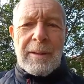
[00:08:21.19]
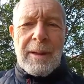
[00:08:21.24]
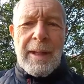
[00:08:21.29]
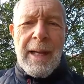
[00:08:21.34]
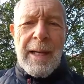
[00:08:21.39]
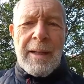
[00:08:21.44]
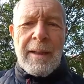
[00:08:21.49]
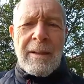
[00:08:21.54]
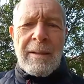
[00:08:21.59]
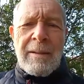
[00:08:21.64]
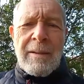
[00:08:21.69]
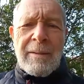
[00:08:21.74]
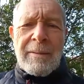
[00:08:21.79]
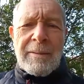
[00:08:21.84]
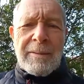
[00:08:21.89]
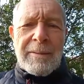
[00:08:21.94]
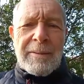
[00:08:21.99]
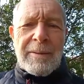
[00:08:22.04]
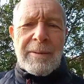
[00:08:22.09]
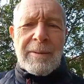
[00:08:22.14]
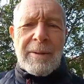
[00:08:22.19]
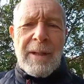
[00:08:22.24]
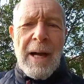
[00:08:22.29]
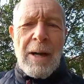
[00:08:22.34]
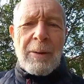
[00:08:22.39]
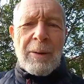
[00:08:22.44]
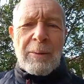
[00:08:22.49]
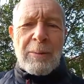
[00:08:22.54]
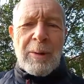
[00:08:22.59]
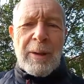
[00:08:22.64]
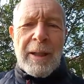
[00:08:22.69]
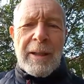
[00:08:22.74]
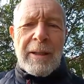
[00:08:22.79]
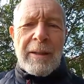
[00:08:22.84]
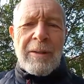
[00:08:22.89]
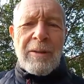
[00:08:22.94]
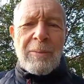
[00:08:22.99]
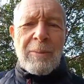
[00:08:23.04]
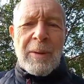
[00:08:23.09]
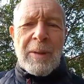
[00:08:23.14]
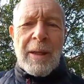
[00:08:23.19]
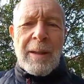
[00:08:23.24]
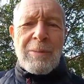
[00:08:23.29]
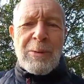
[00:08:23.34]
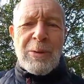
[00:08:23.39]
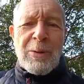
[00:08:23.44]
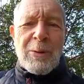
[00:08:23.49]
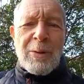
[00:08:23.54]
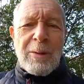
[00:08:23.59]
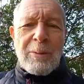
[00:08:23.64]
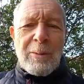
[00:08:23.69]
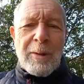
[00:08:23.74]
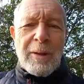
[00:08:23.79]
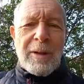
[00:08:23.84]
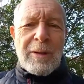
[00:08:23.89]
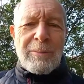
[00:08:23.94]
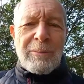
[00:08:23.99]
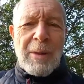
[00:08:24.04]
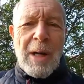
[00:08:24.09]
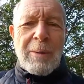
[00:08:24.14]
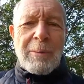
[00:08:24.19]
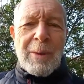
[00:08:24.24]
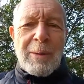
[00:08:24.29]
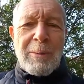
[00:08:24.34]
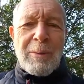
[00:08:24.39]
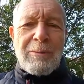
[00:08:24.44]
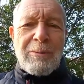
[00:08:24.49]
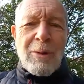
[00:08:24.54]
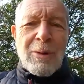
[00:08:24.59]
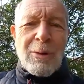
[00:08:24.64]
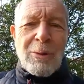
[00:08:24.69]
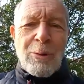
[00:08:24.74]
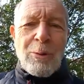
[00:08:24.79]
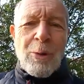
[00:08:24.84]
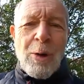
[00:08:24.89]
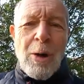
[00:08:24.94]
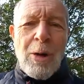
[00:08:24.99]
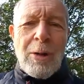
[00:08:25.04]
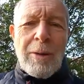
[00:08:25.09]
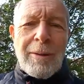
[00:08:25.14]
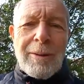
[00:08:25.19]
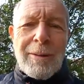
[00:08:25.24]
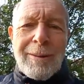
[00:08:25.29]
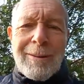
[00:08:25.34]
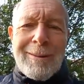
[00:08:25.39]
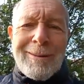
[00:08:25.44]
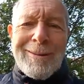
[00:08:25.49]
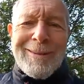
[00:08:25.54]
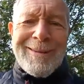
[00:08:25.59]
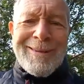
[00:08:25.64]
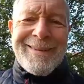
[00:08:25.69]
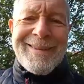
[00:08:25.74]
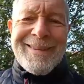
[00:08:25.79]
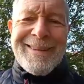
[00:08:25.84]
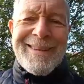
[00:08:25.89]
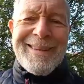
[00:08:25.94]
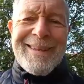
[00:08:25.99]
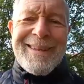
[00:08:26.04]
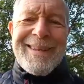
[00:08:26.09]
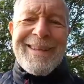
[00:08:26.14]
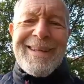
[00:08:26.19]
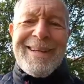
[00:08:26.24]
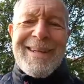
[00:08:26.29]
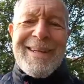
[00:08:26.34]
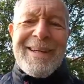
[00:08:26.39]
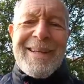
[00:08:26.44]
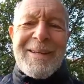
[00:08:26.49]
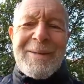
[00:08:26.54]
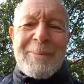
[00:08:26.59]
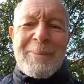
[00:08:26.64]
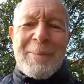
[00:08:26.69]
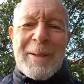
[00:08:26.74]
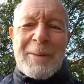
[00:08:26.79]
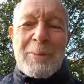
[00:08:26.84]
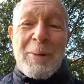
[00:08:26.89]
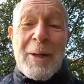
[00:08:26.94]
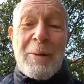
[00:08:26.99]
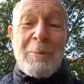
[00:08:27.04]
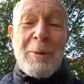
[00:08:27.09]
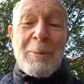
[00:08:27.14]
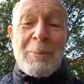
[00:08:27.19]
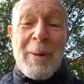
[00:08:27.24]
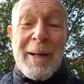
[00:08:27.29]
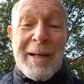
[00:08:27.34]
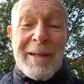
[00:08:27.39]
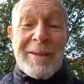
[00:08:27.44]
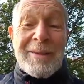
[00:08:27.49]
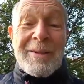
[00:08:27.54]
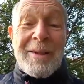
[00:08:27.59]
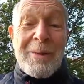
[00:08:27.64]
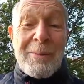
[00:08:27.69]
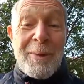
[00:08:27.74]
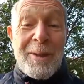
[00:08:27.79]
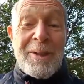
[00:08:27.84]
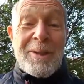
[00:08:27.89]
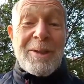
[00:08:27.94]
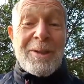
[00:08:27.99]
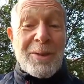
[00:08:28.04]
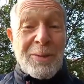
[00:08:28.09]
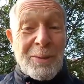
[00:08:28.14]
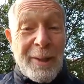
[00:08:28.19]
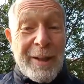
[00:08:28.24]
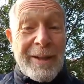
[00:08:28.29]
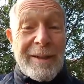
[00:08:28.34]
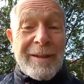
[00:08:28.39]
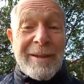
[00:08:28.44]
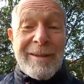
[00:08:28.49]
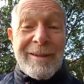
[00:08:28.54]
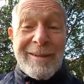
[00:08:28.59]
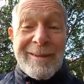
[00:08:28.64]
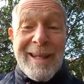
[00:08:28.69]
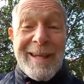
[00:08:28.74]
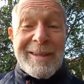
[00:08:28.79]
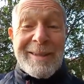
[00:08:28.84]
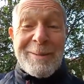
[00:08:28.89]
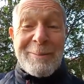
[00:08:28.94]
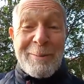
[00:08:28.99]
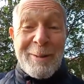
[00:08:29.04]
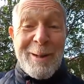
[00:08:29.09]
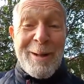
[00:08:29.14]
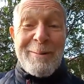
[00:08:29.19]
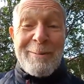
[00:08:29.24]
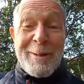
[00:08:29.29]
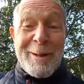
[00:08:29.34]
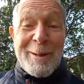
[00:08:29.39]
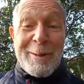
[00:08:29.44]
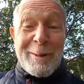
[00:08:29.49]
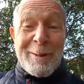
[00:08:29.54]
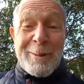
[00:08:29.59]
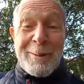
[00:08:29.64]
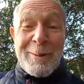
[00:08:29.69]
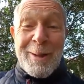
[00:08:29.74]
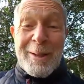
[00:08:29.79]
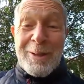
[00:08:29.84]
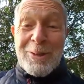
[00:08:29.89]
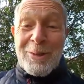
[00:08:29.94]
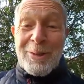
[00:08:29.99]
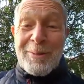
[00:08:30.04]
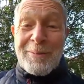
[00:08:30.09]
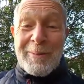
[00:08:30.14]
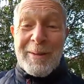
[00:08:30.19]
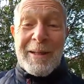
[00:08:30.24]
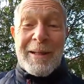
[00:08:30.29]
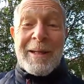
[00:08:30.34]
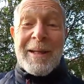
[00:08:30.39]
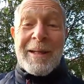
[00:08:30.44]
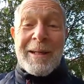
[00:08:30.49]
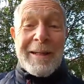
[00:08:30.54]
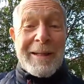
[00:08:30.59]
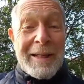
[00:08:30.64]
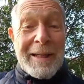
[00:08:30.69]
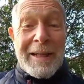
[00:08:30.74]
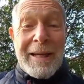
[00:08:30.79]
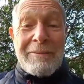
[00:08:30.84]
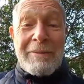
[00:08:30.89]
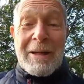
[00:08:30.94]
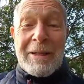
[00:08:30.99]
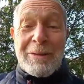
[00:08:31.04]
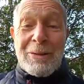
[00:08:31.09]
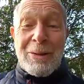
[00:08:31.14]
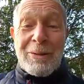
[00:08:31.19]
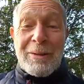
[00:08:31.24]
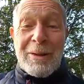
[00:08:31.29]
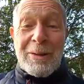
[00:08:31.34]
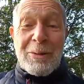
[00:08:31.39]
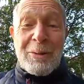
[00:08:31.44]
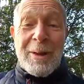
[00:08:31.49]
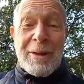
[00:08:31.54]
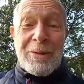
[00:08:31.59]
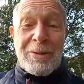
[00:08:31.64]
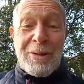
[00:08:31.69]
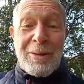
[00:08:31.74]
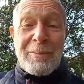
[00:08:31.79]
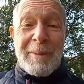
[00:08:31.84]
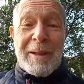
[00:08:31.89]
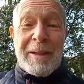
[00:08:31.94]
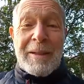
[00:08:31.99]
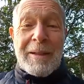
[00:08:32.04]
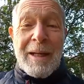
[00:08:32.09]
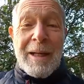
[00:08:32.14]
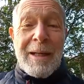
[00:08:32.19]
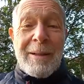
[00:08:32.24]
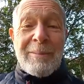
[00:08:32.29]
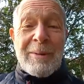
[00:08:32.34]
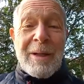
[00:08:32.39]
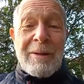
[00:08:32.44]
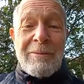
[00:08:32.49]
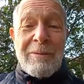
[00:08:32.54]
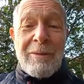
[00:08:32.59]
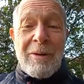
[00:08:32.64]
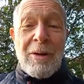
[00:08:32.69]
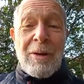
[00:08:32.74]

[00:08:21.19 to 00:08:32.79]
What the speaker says: end or how it will end, but I'm sure it will, probably before too long. But when will Pakistan reach its greatness? That's a very, very good question. And again, I've answered this question many times. I've